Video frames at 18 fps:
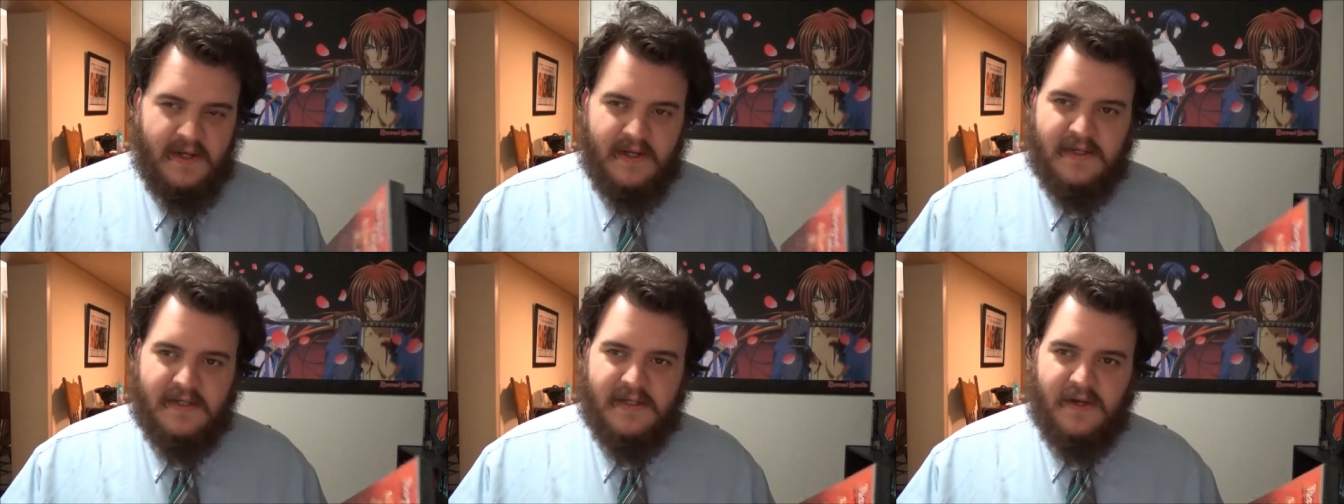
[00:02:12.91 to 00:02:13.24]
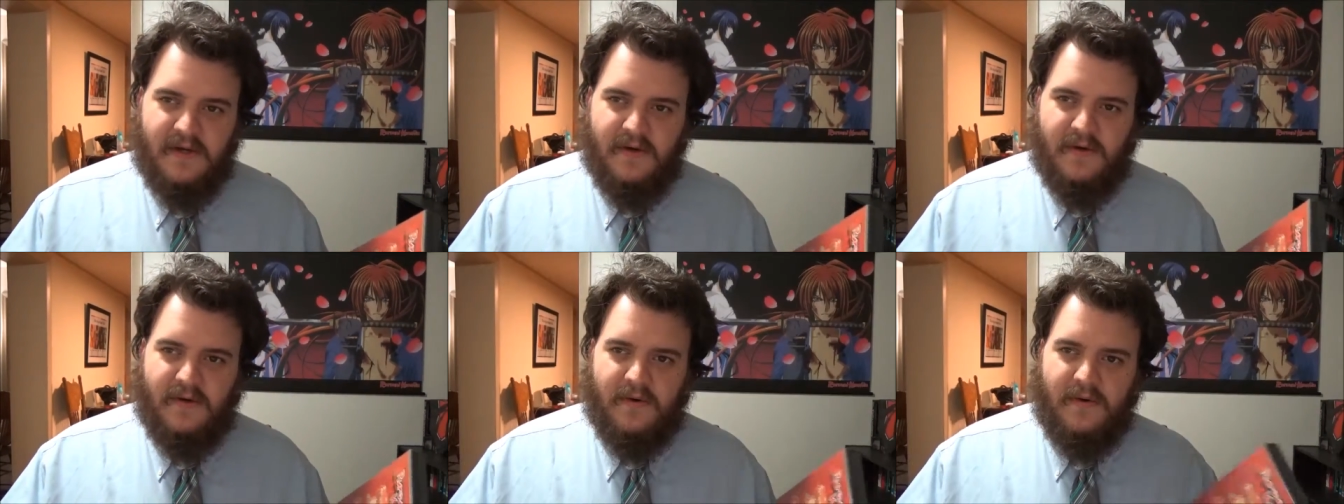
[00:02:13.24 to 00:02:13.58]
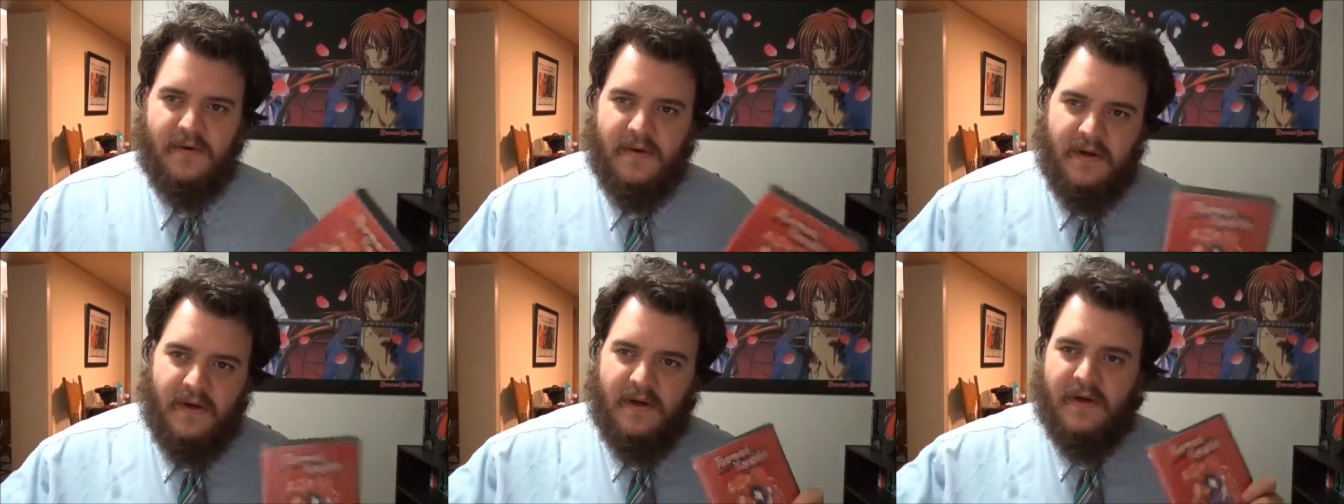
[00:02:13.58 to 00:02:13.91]
So
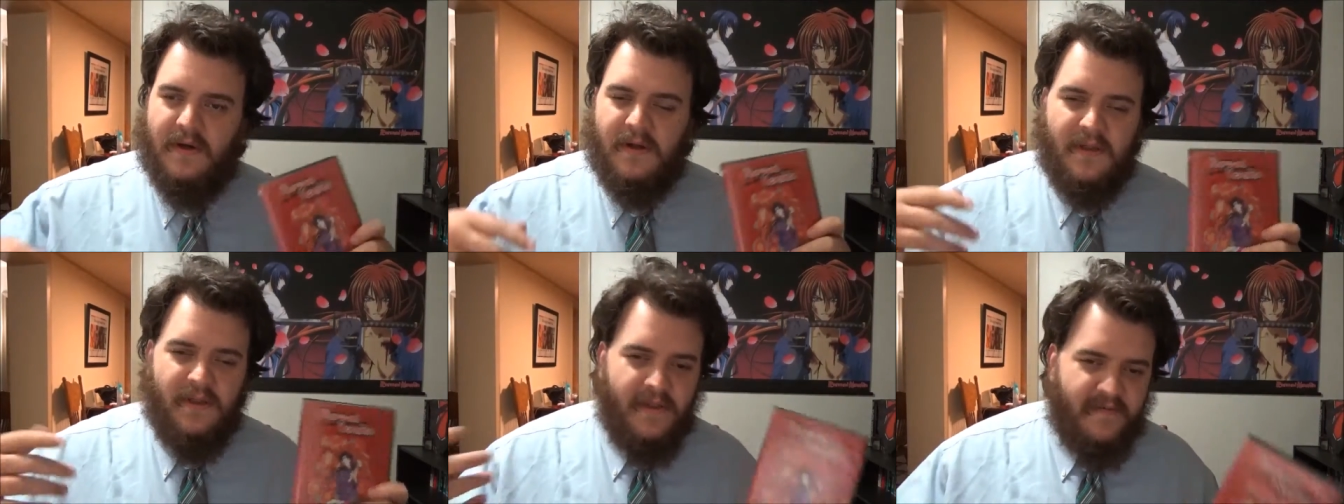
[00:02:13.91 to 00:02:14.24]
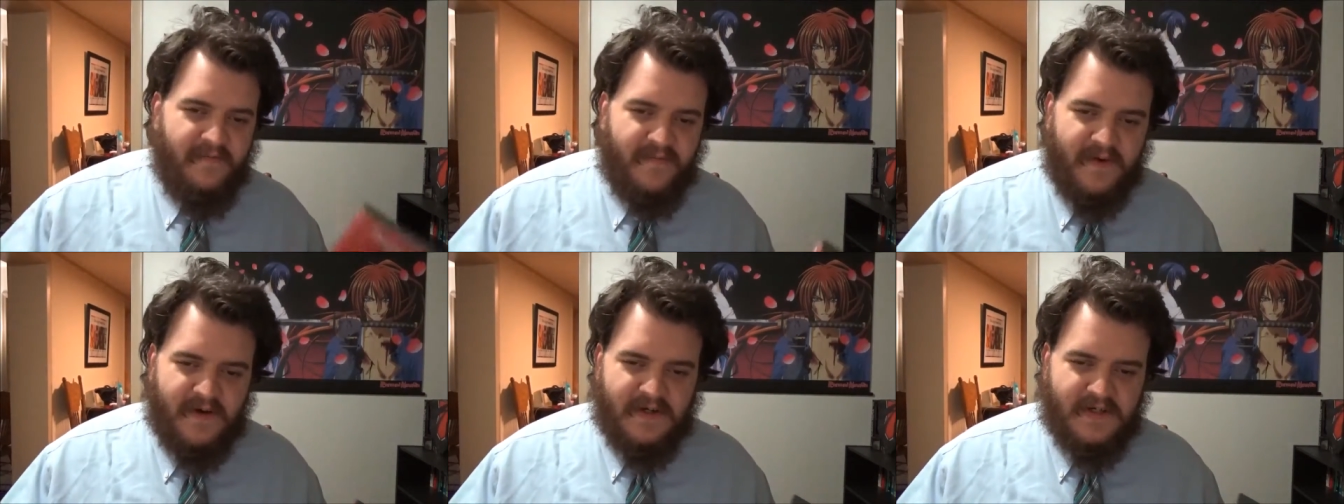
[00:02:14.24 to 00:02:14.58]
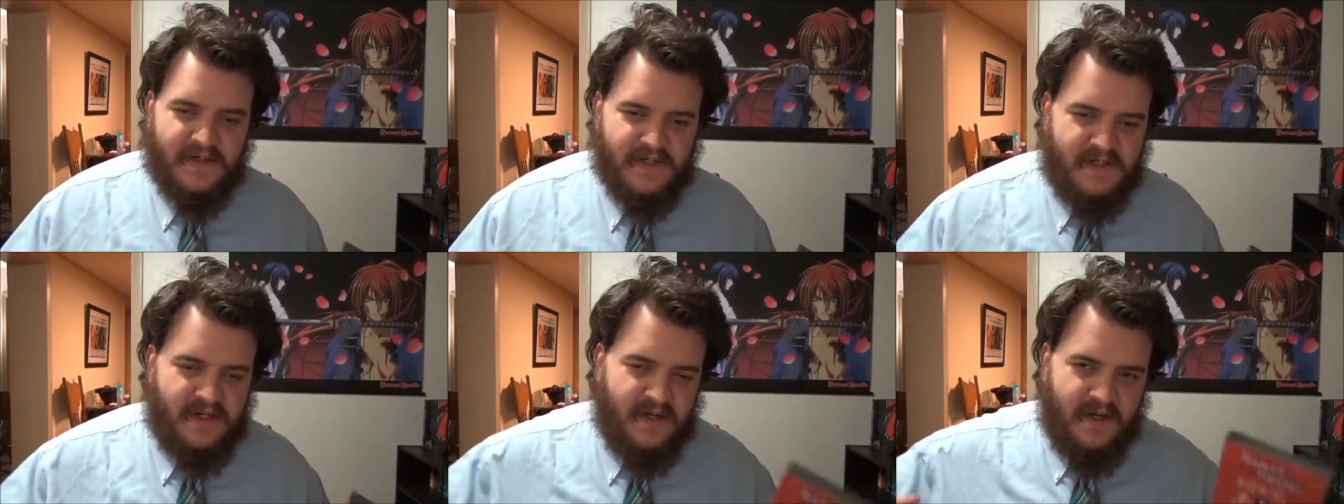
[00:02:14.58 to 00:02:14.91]
the
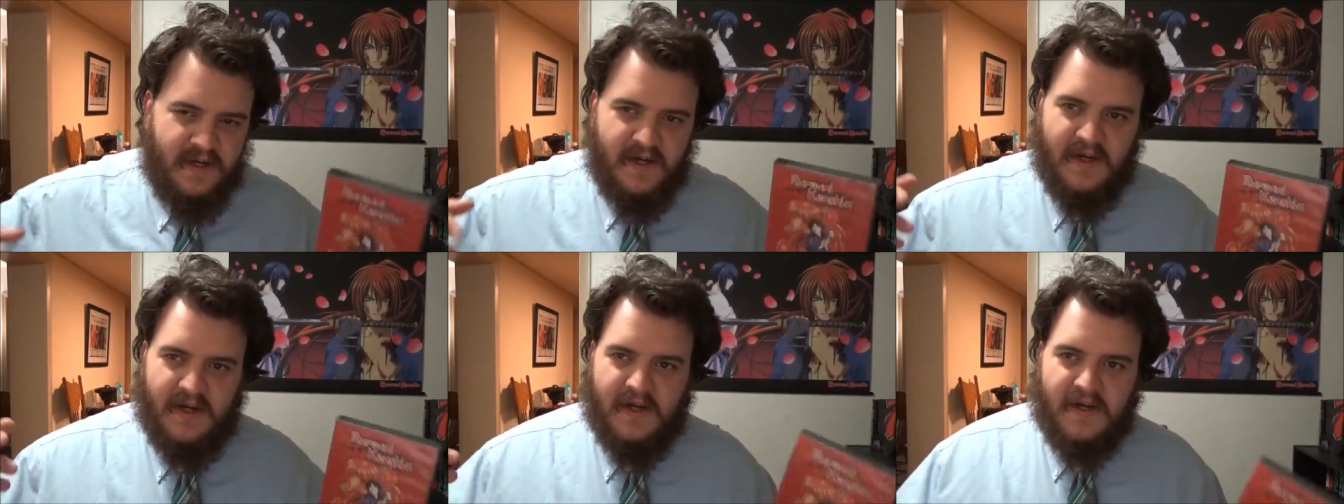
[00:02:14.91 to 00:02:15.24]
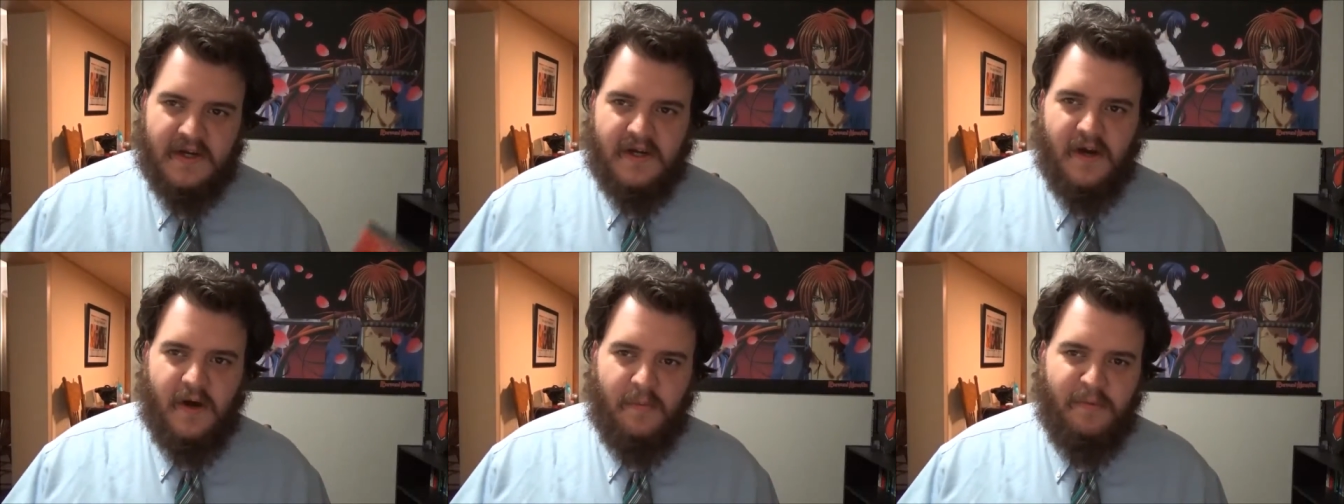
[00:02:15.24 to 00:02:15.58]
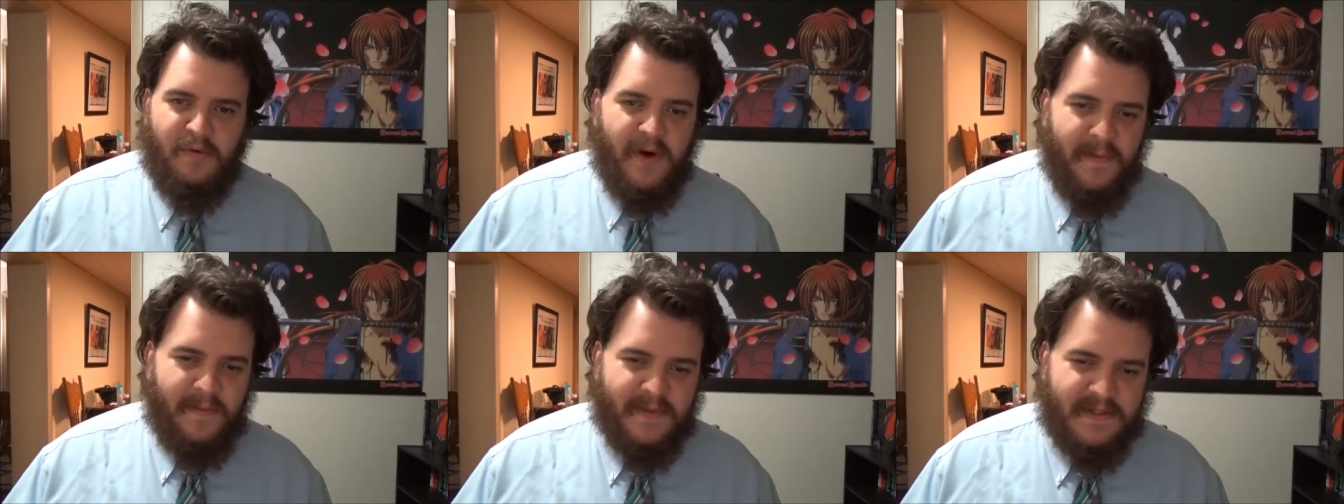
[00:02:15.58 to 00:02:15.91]
first
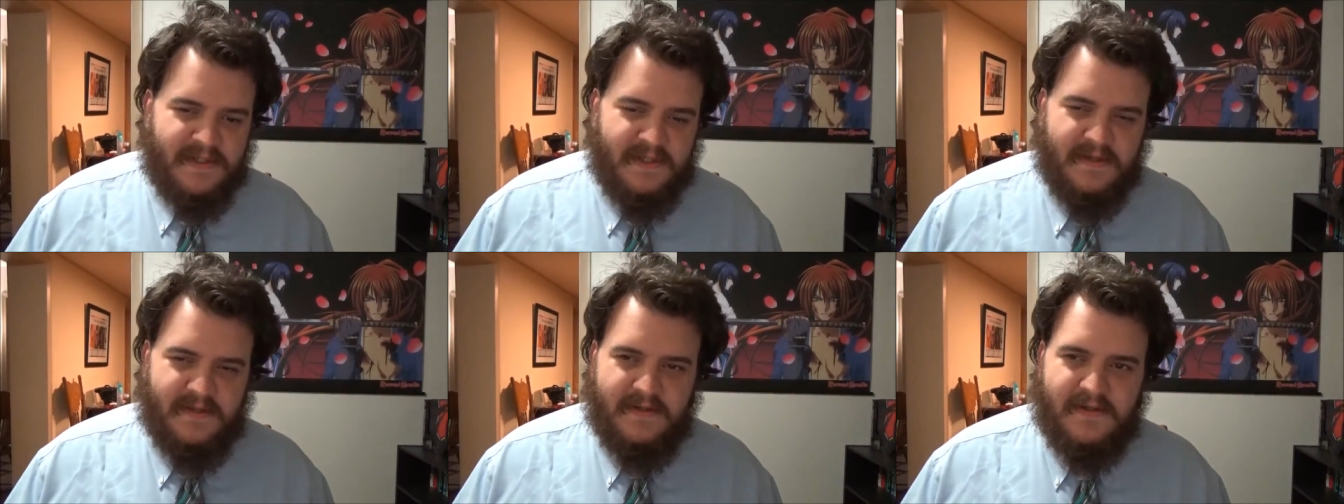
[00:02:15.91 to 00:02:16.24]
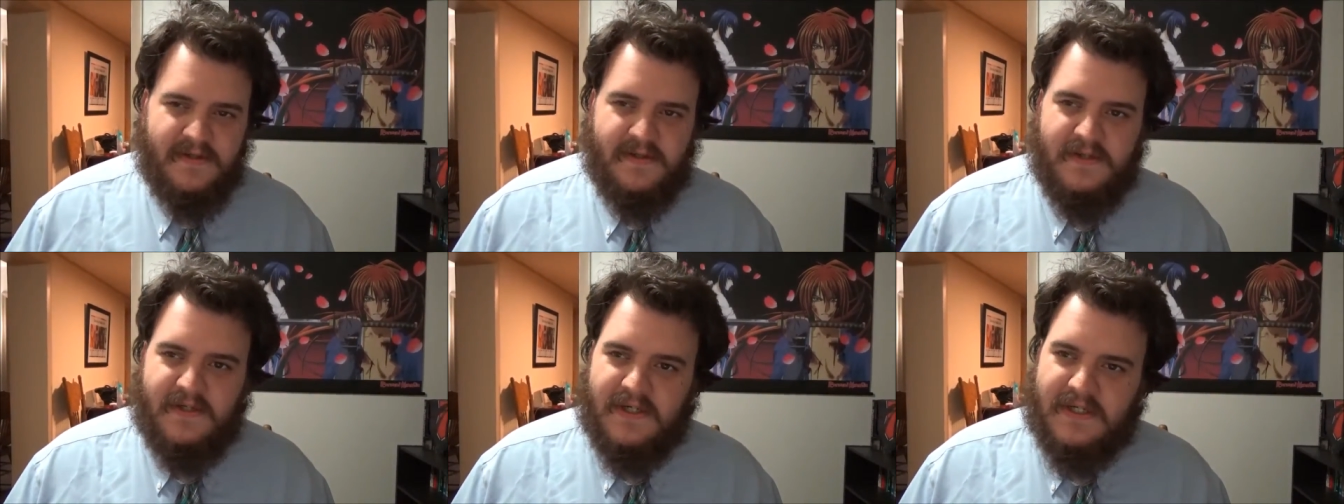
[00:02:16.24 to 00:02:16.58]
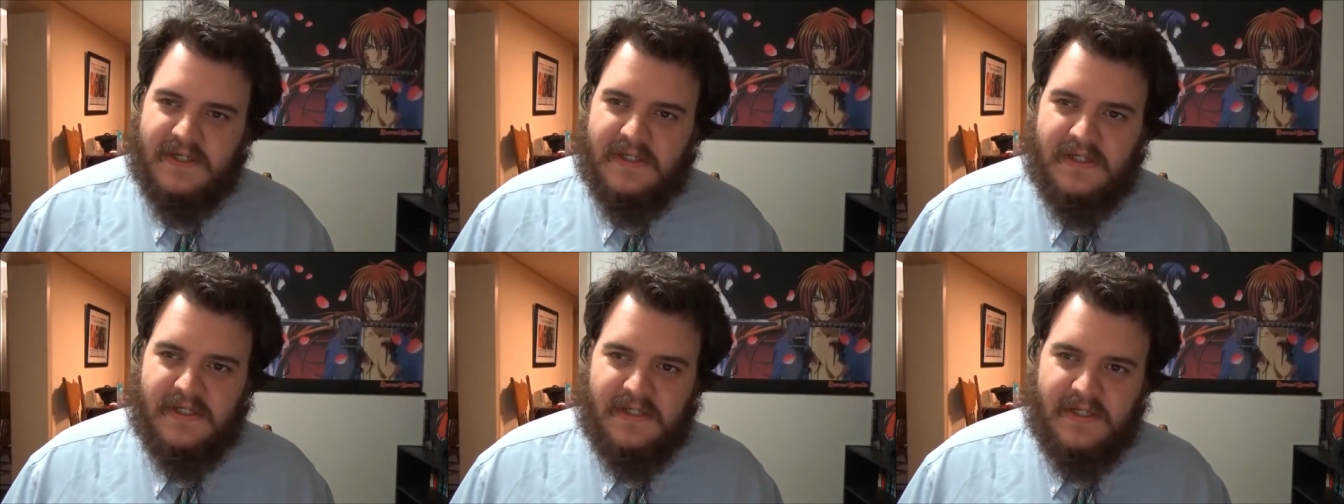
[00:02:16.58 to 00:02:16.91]
couple episodes are
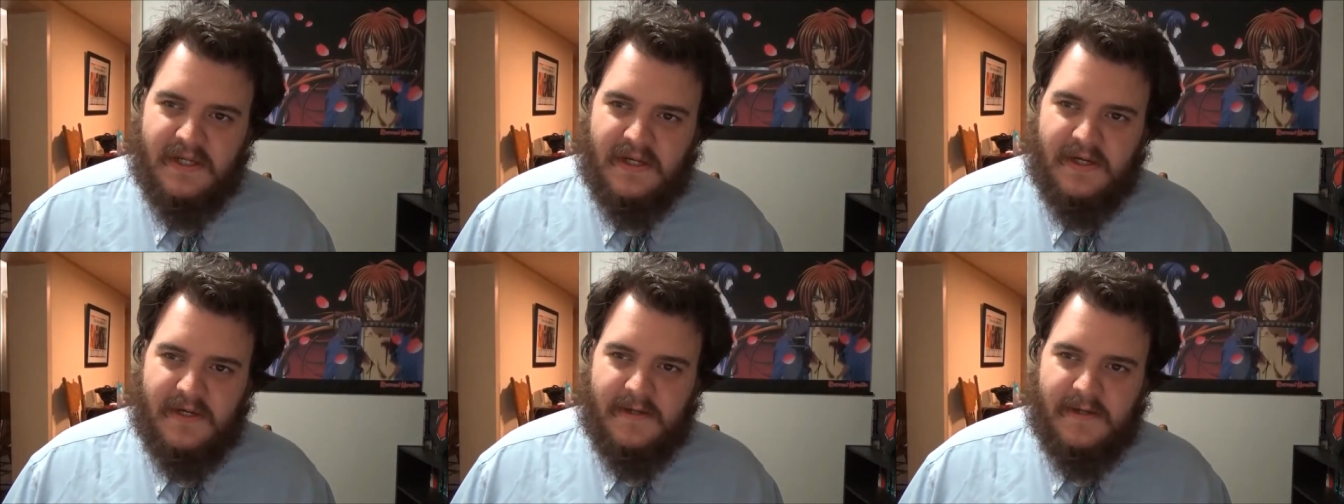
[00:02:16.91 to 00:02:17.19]
just